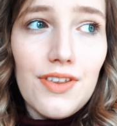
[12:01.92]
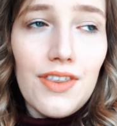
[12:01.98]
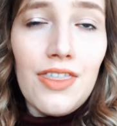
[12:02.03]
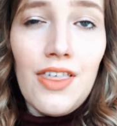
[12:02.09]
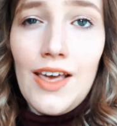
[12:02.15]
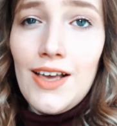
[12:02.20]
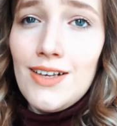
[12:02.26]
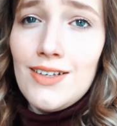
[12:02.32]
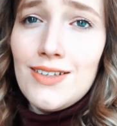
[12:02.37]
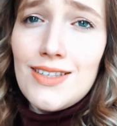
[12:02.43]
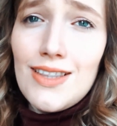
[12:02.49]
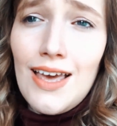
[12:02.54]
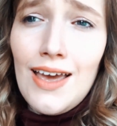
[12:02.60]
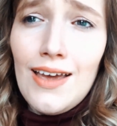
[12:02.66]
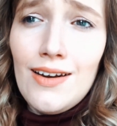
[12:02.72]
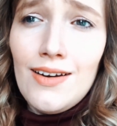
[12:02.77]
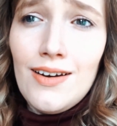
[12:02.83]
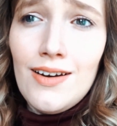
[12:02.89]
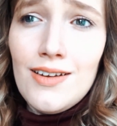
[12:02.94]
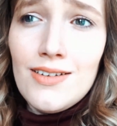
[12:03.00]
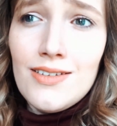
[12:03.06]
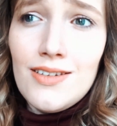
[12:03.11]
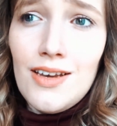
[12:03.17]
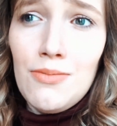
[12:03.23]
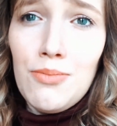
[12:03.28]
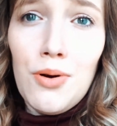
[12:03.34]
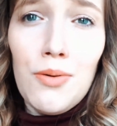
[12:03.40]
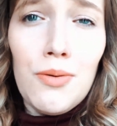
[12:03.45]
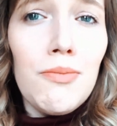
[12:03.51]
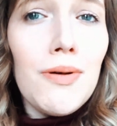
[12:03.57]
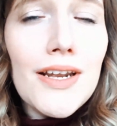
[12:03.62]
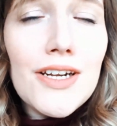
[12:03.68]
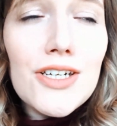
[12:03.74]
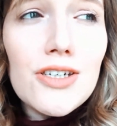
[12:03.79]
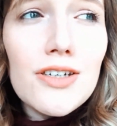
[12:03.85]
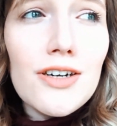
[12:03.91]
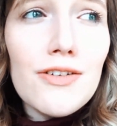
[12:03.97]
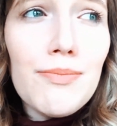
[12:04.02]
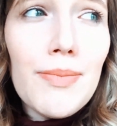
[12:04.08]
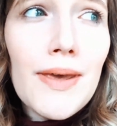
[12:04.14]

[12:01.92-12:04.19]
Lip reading: things then as I probably should have